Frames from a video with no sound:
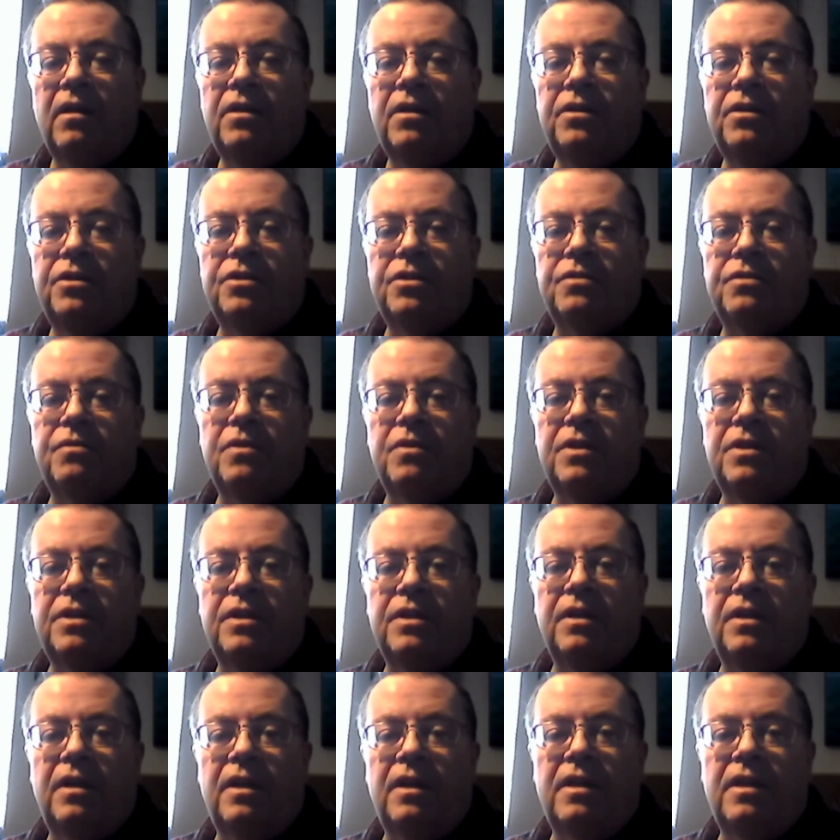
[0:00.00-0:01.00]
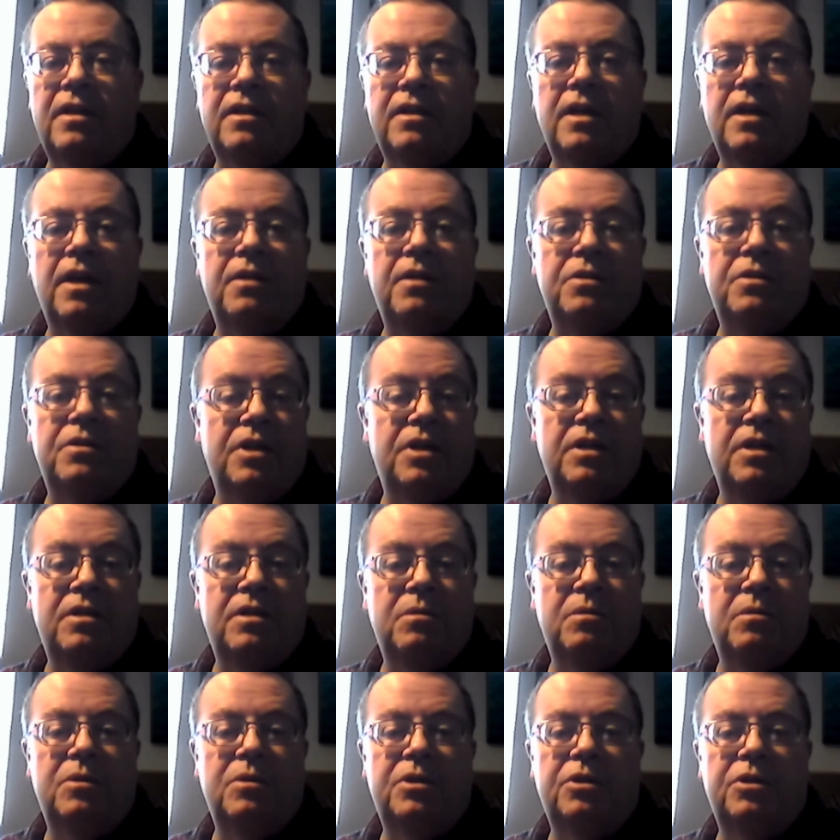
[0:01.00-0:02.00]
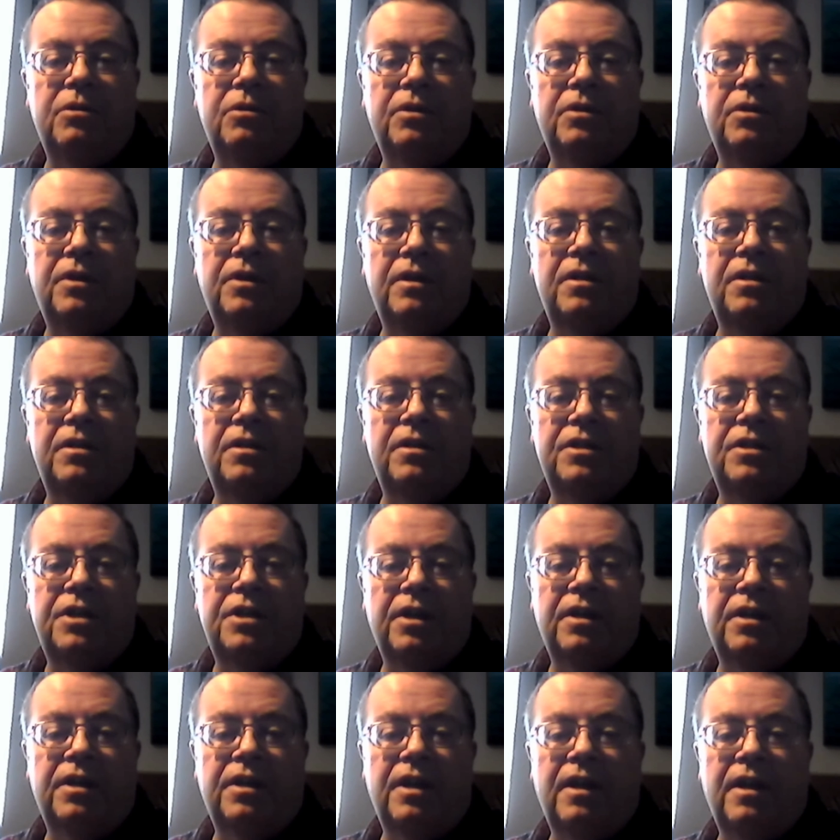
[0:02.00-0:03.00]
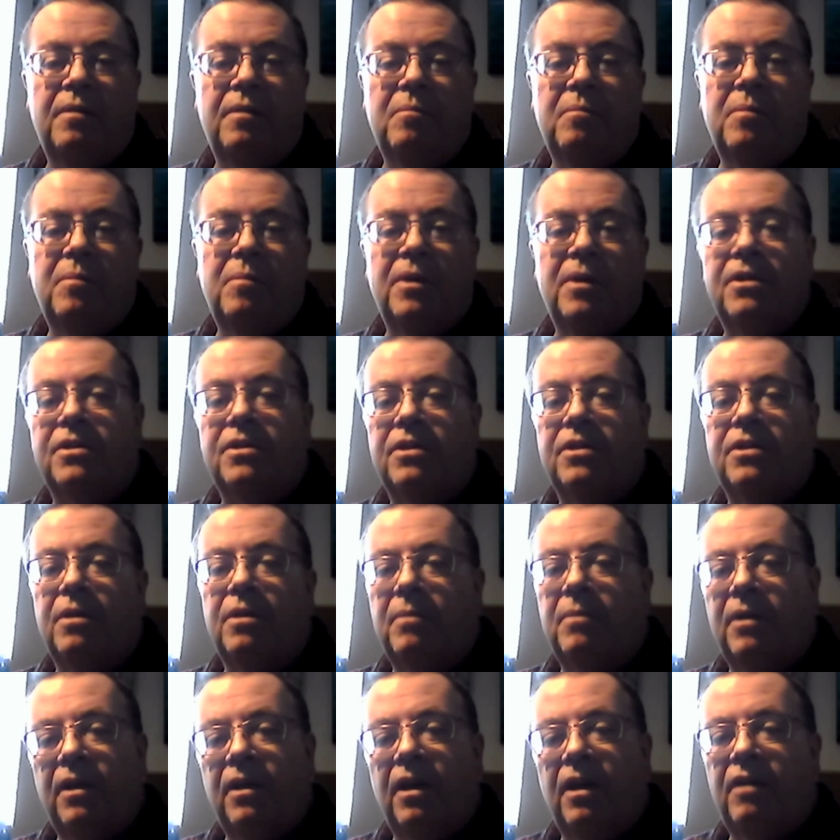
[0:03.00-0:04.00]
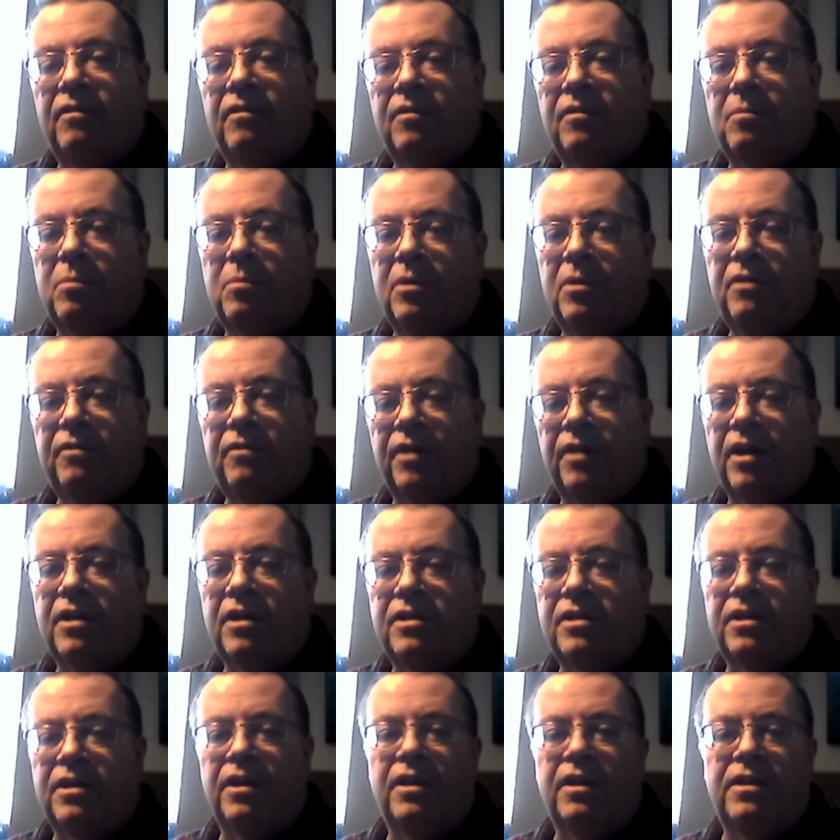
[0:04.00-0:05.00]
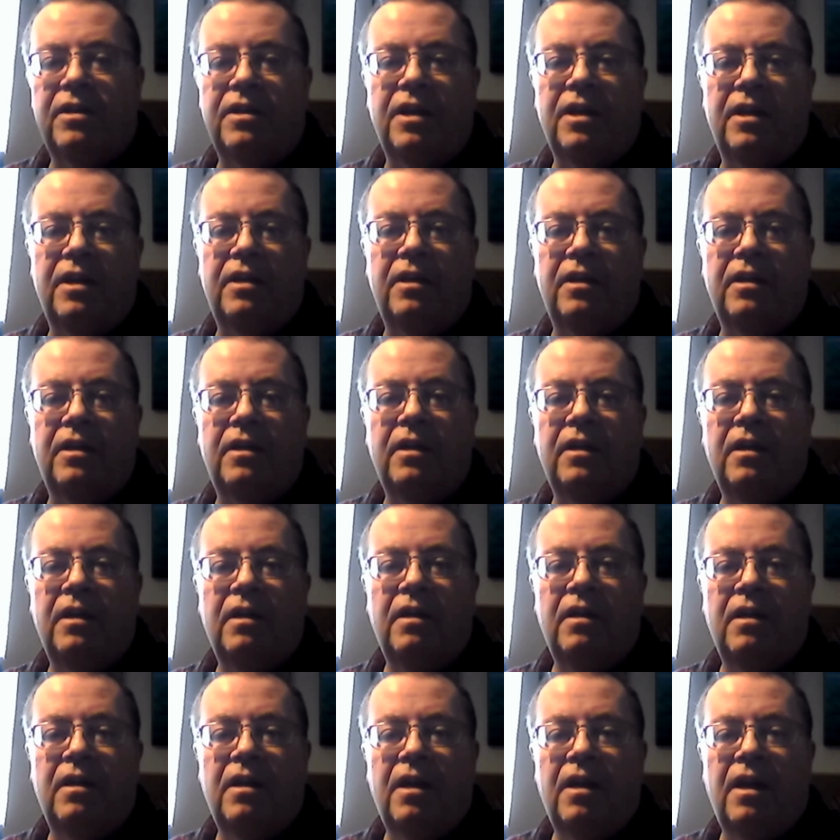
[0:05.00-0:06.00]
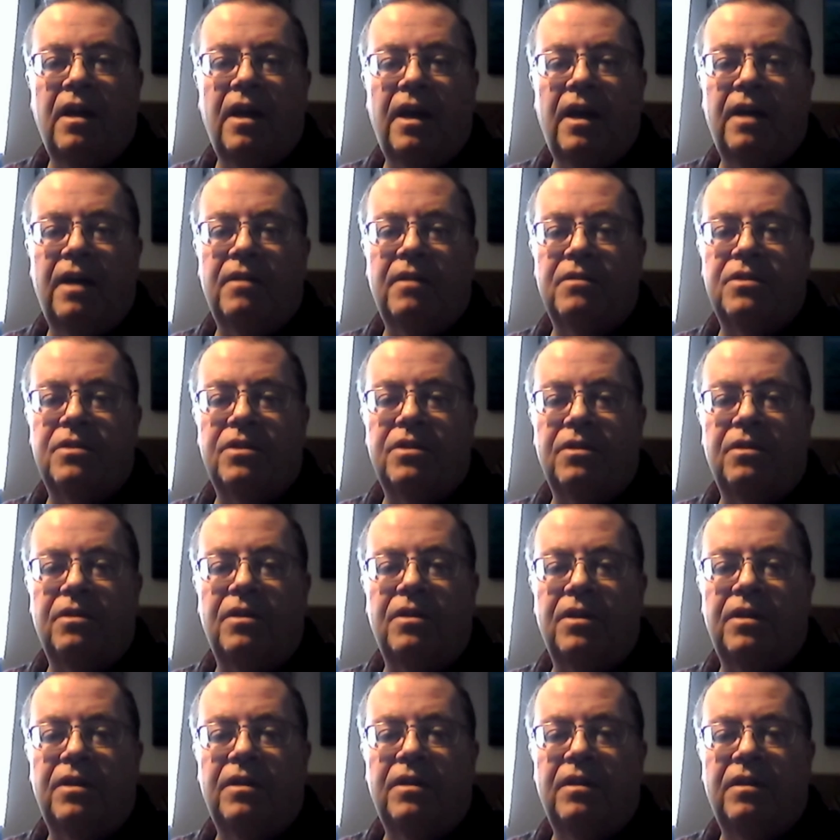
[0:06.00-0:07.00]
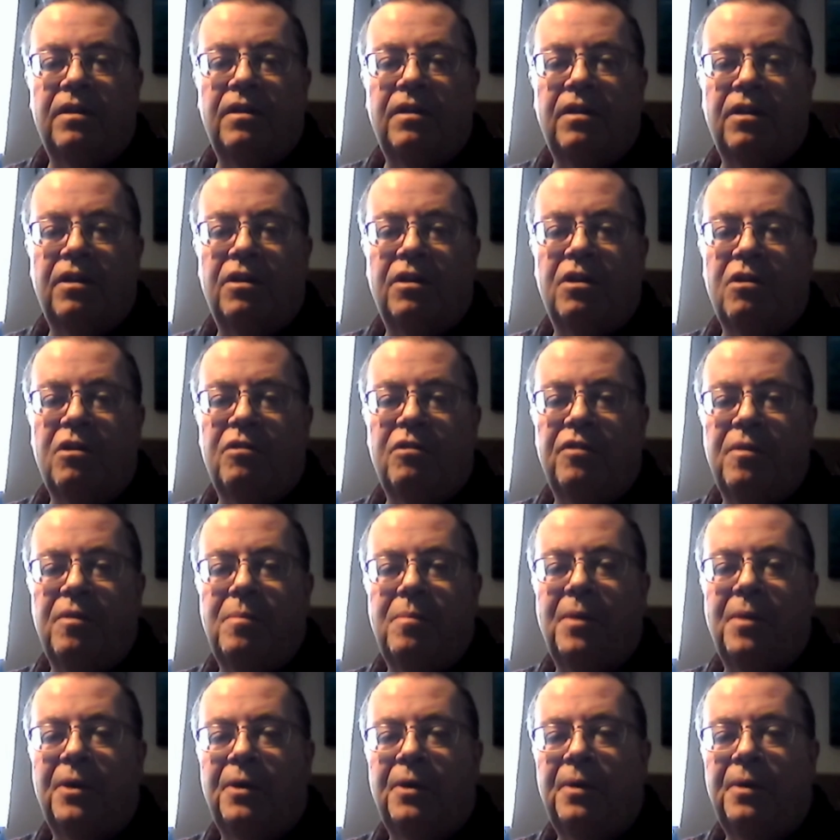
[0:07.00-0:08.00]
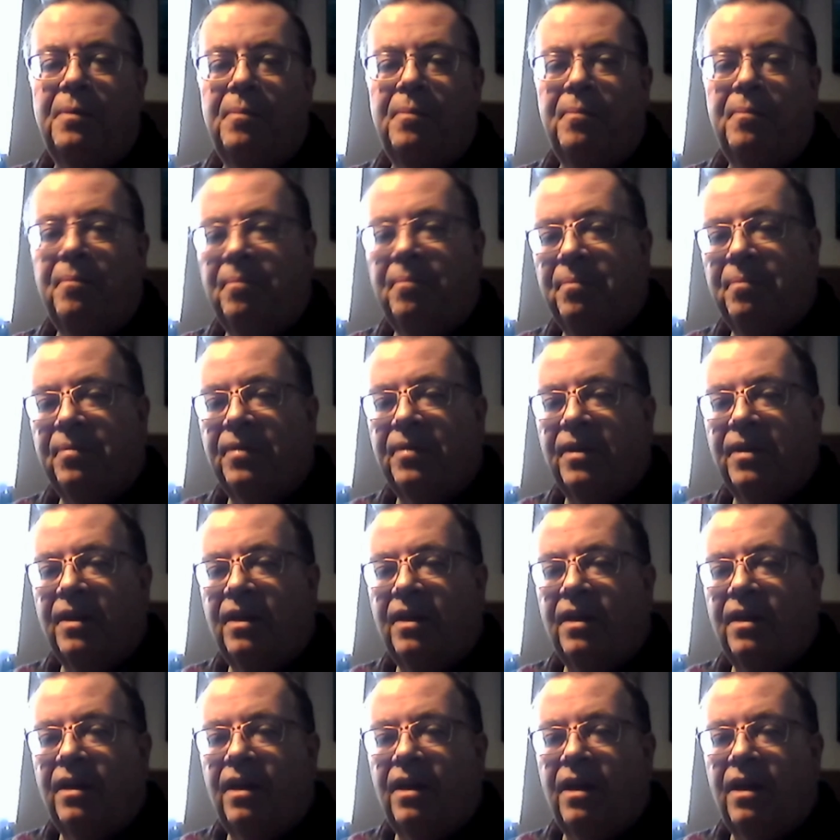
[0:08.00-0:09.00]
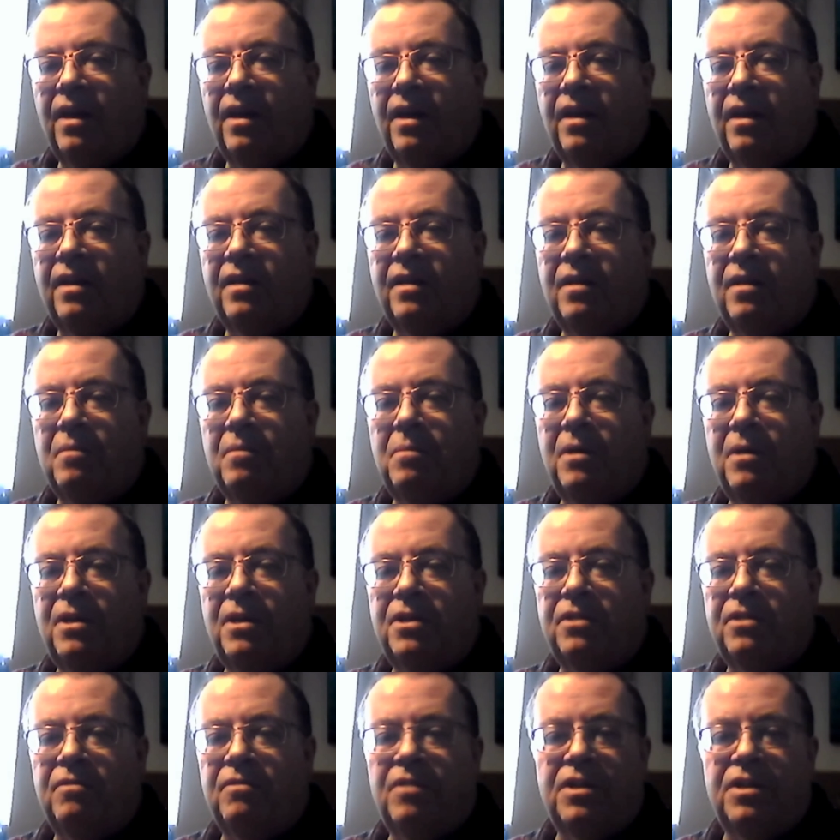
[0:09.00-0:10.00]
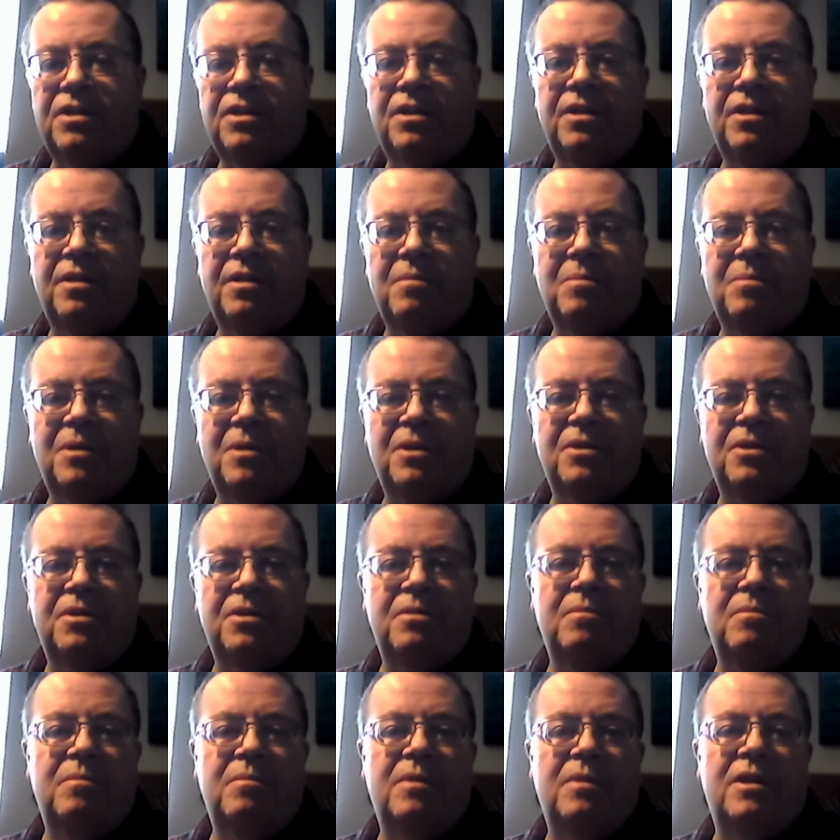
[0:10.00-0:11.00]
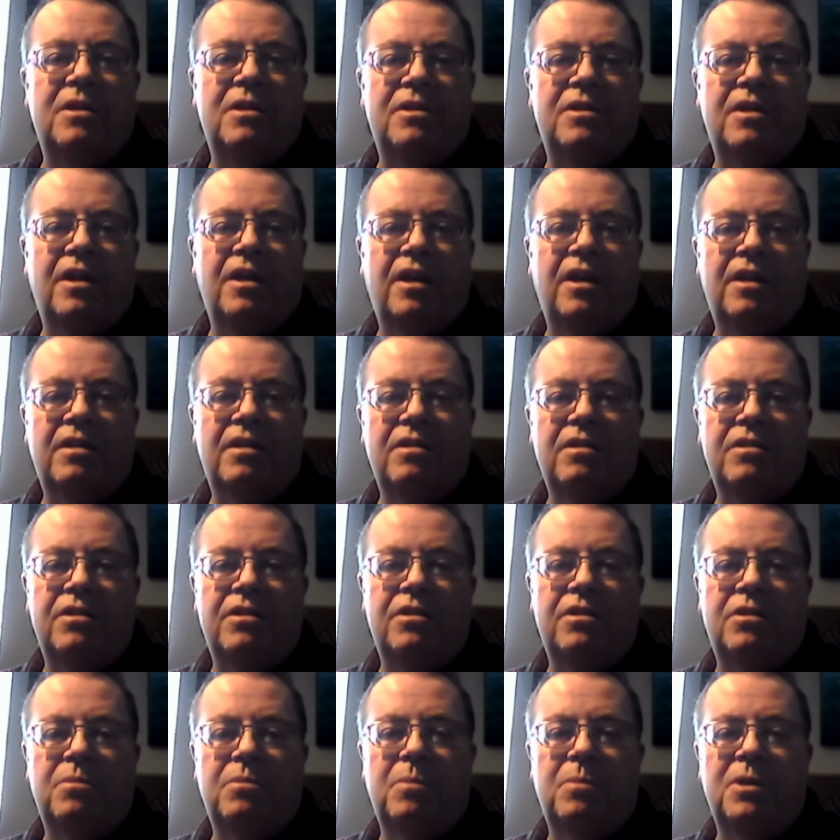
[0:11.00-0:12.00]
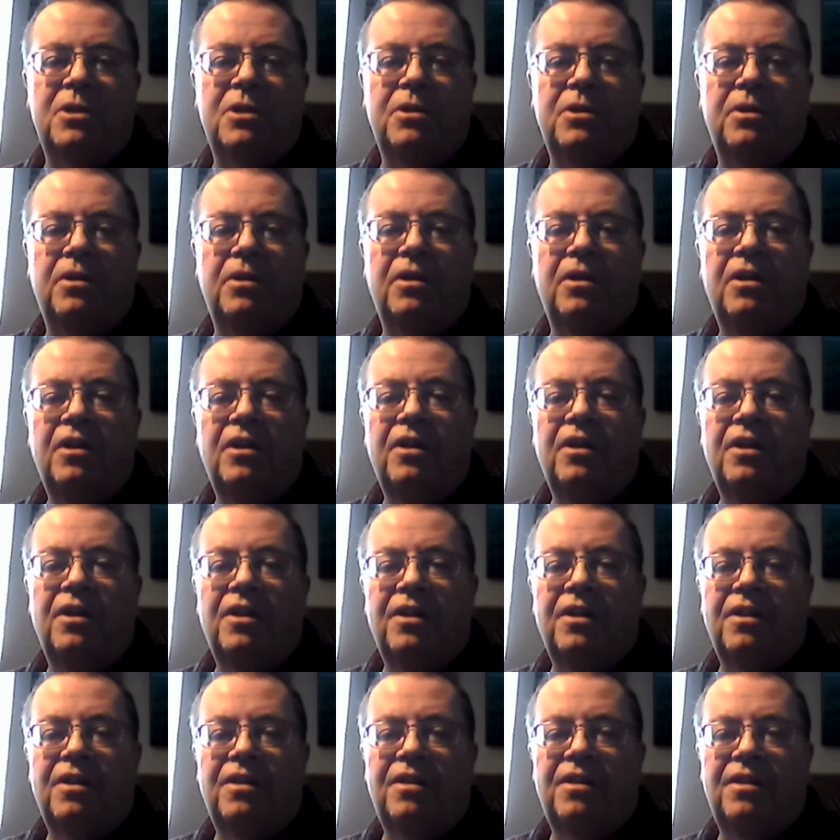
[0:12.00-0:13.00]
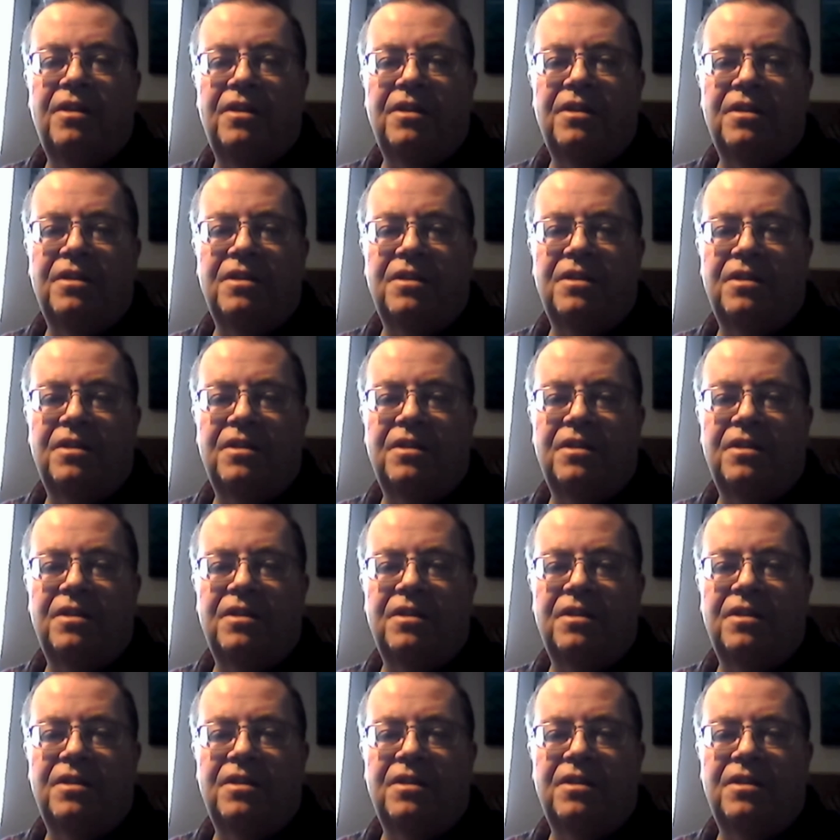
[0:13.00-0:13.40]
just recently the town centre was shut down because somebody left a briefcase unattended outside a coffee bar. And the police arrested the person because they had the suspicion that